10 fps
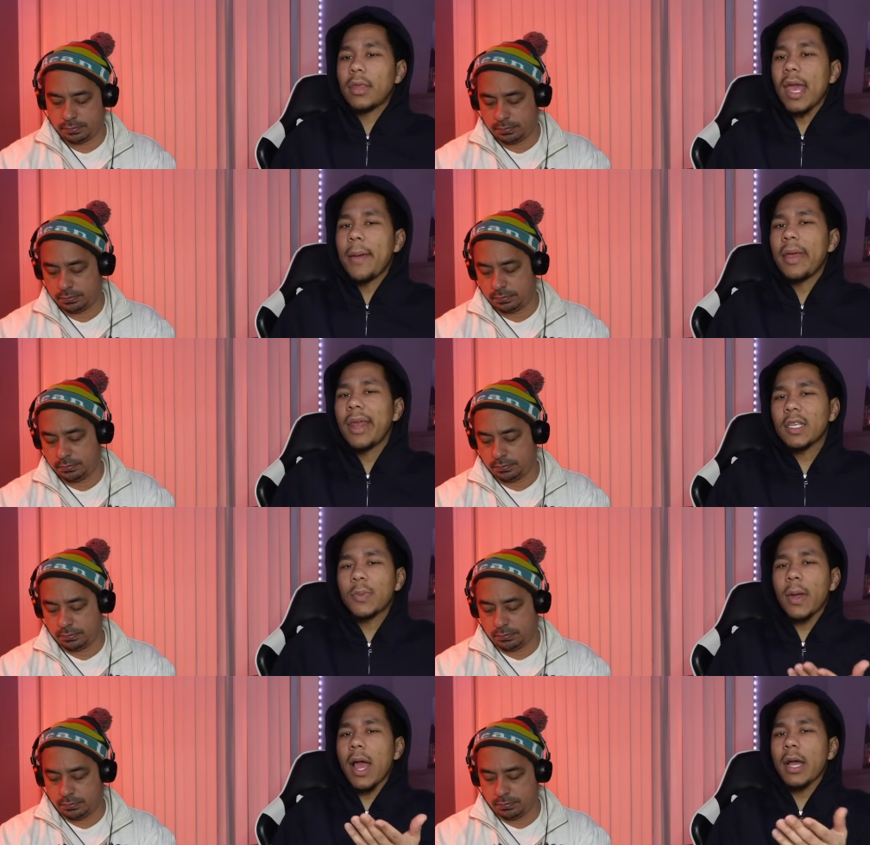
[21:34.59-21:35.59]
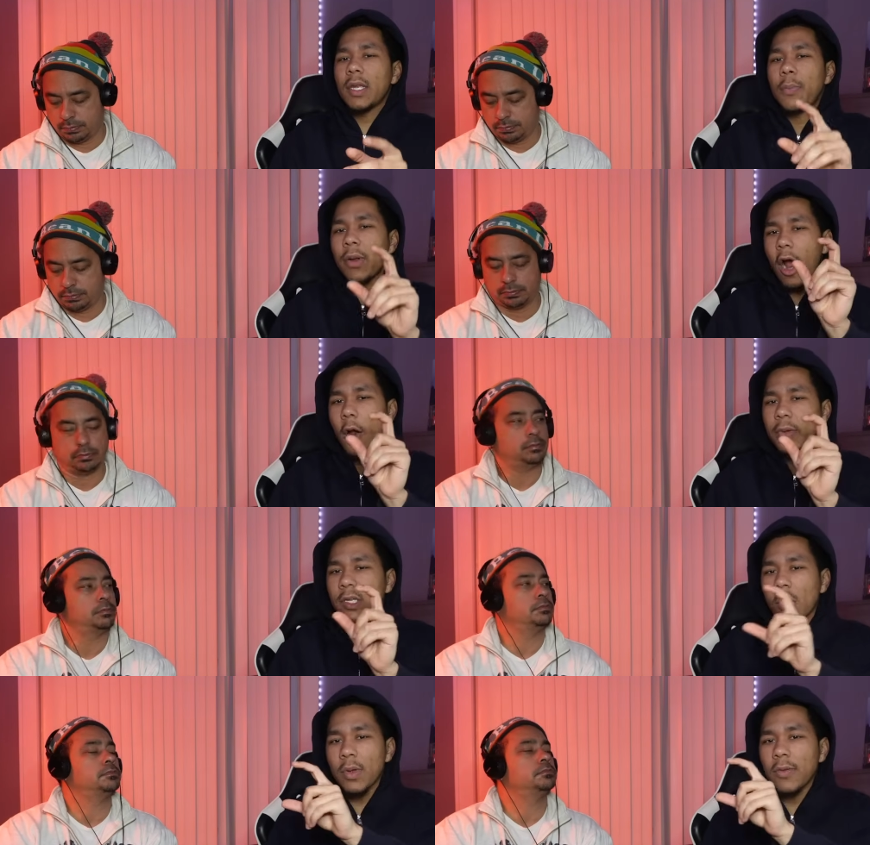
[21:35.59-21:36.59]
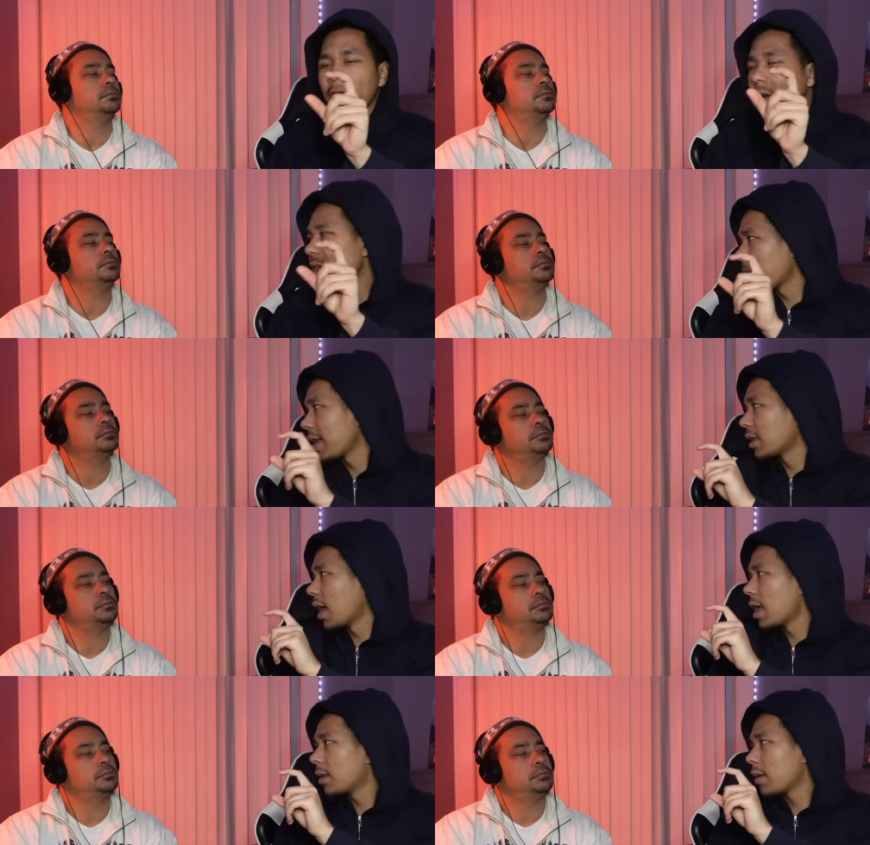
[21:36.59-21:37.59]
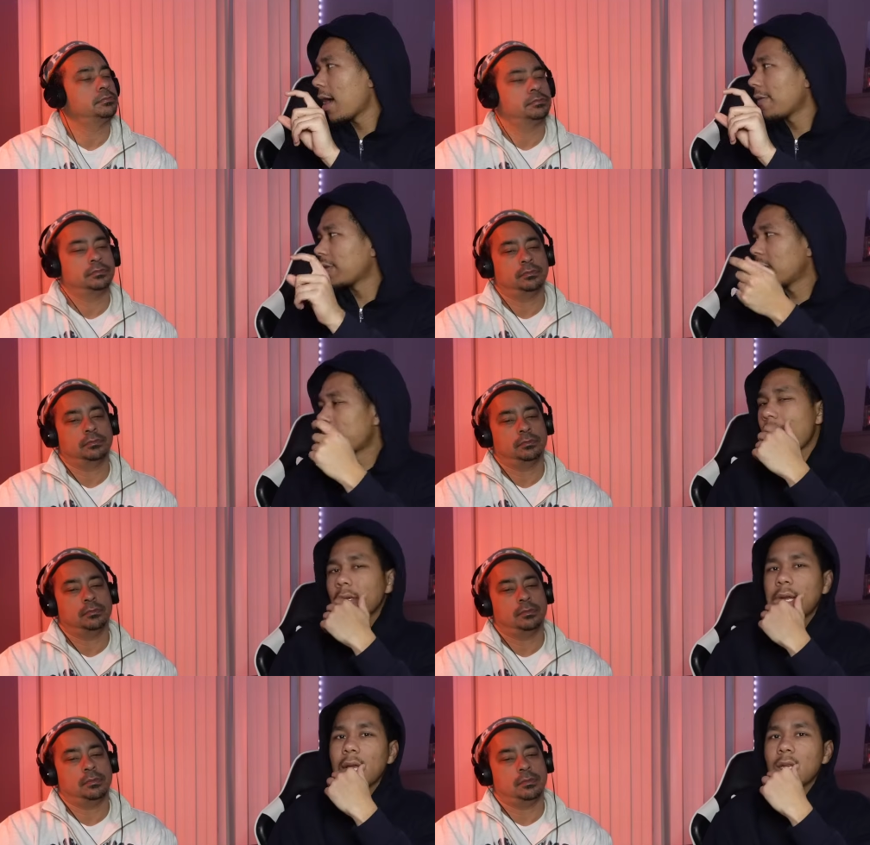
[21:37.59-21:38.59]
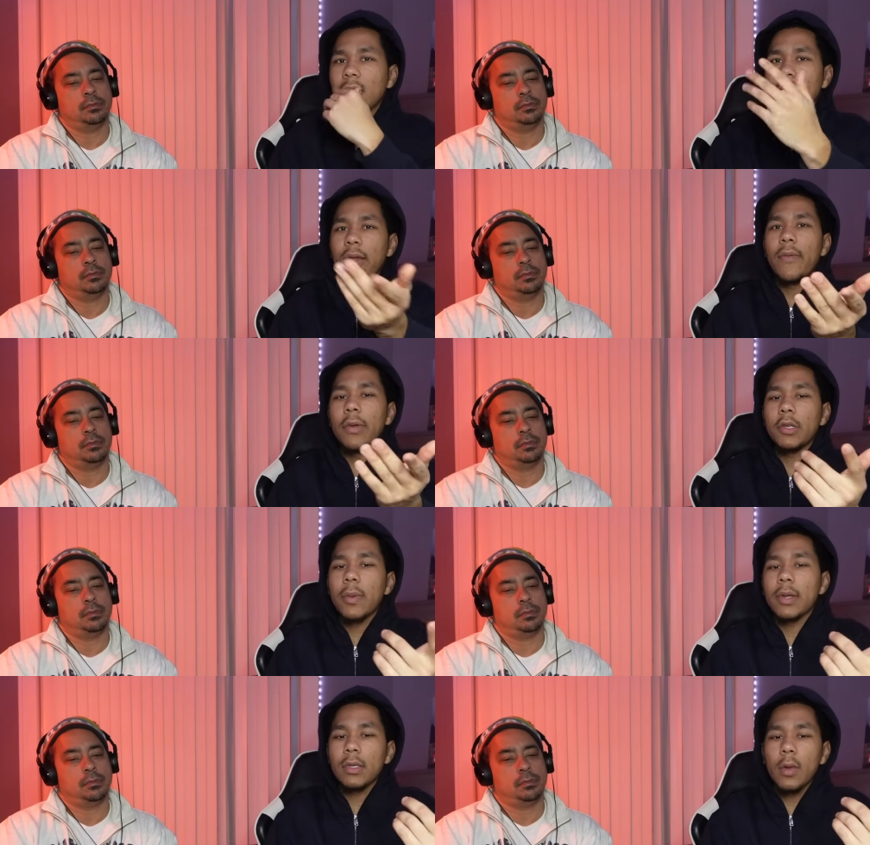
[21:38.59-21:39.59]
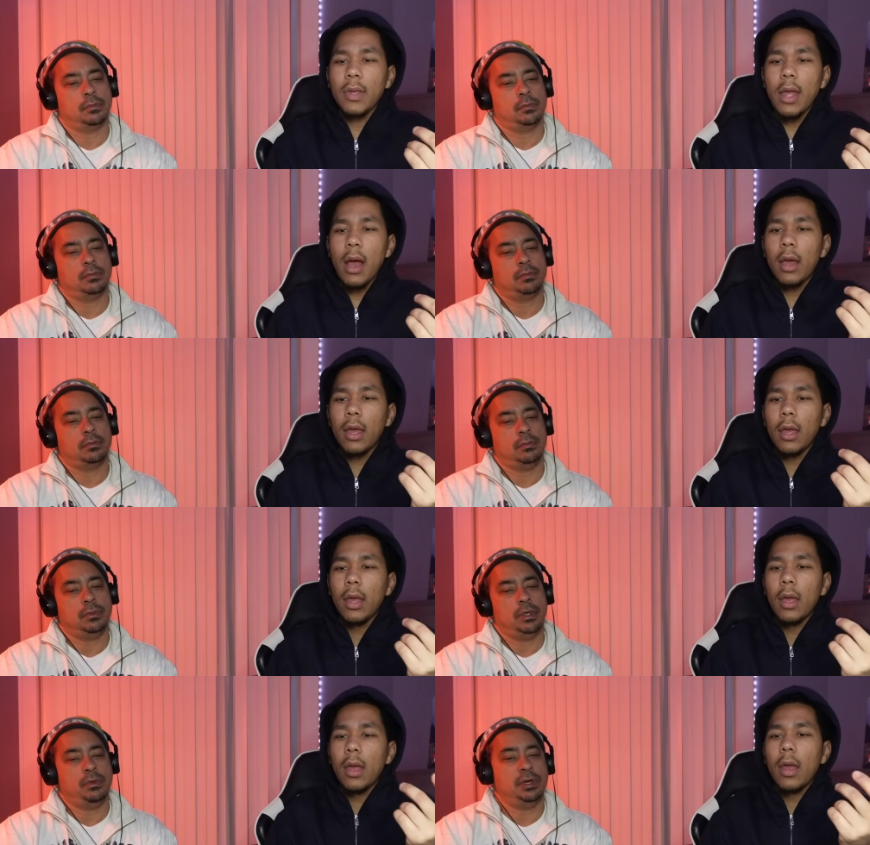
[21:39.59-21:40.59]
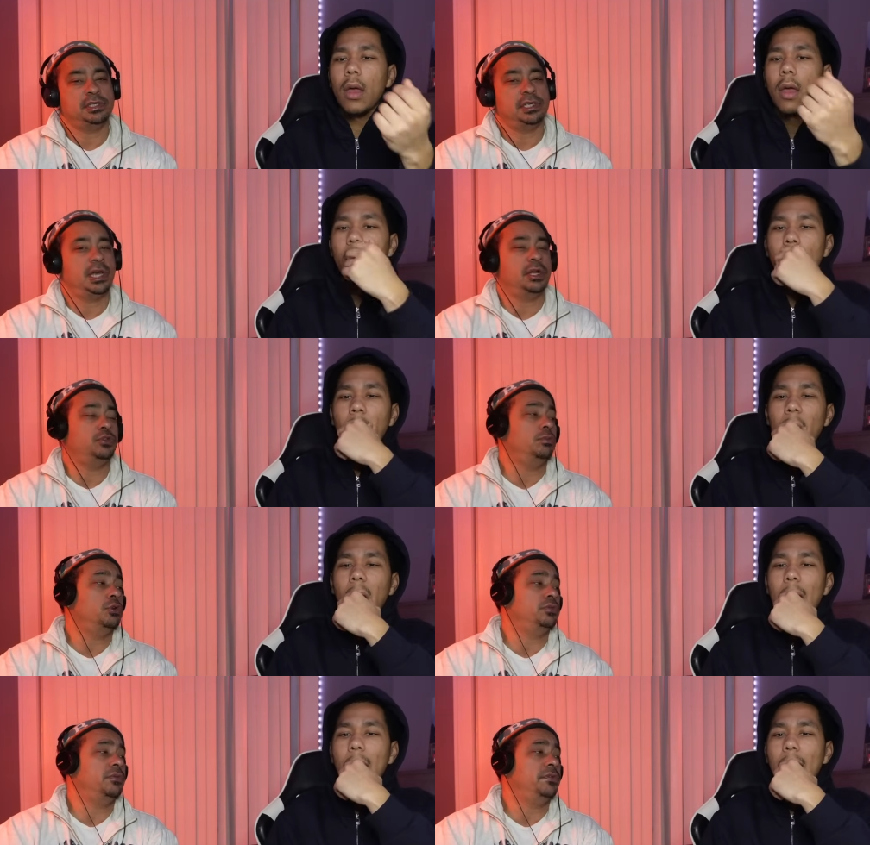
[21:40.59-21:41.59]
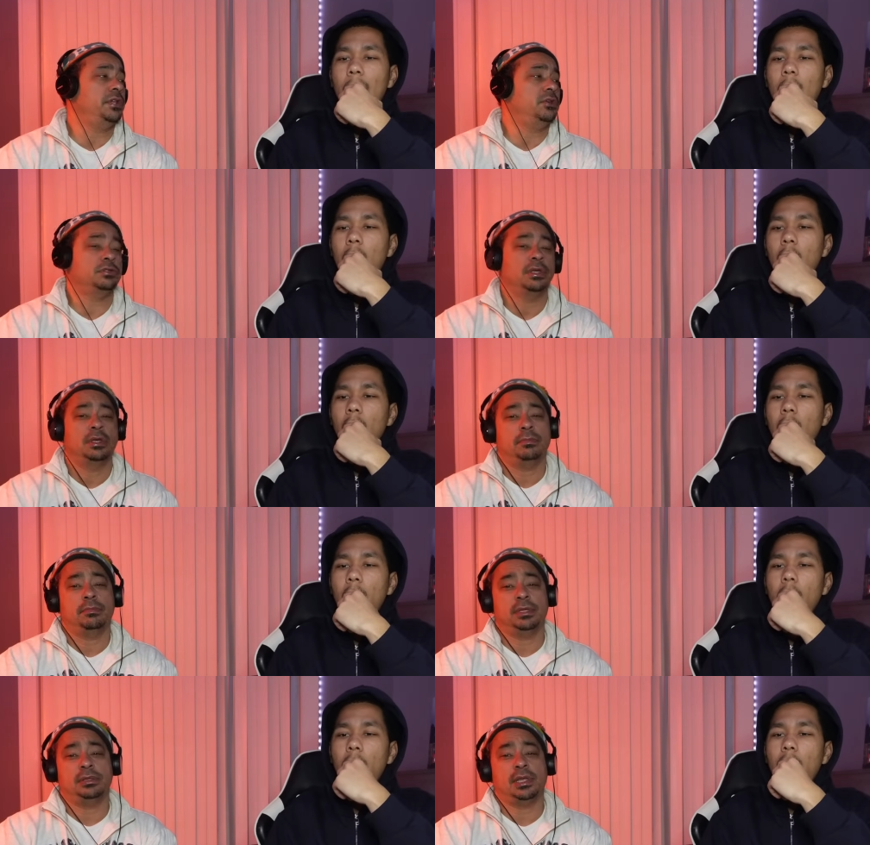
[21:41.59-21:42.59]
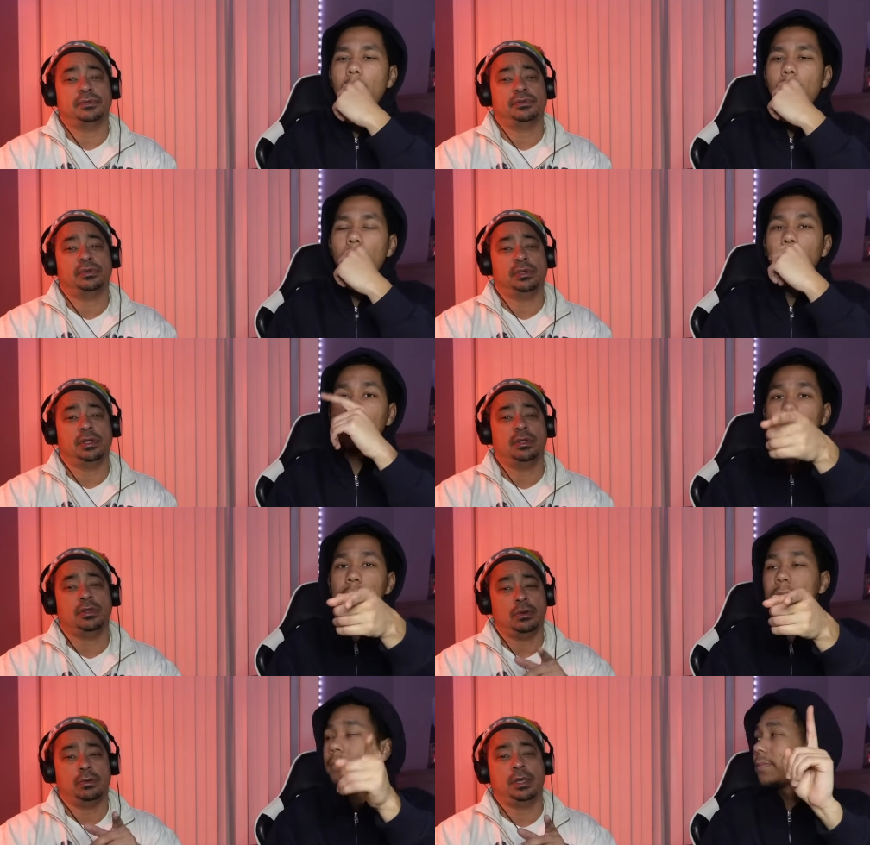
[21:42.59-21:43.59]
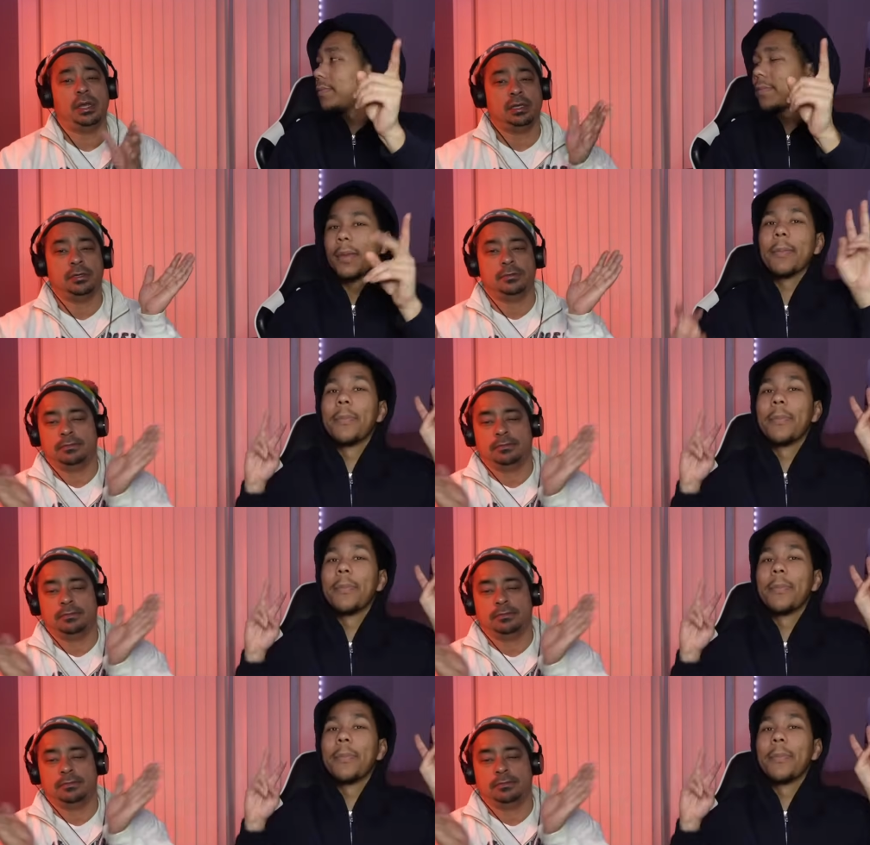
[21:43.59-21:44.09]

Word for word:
Speaker 1: damn, he didn't expect. I guess he put RP Slo-Be for clickbait at the end after he passed. I guess because he didn't even mention about Slo-Be dying.
Speaker 2: Yeah, well, he said he got to do multiple videos. But thanks for tuning in, yo. We out of here.